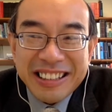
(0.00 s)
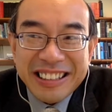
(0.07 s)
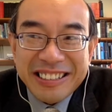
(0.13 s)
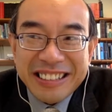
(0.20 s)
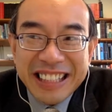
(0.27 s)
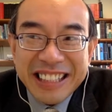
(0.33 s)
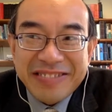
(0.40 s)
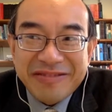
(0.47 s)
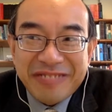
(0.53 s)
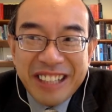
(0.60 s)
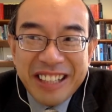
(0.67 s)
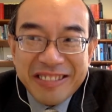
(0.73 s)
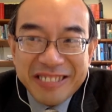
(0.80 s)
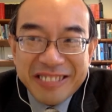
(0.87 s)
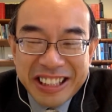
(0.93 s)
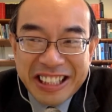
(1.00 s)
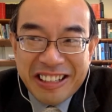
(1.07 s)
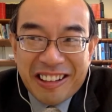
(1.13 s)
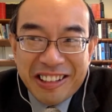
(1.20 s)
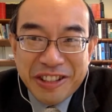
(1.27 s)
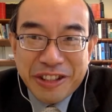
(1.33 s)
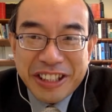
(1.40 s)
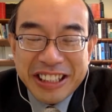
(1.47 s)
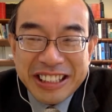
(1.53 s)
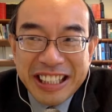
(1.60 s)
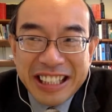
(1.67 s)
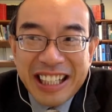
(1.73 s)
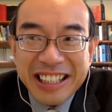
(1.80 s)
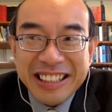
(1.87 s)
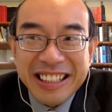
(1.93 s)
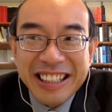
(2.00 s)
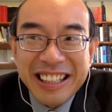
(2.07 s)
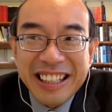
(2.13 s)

That's where theology is done.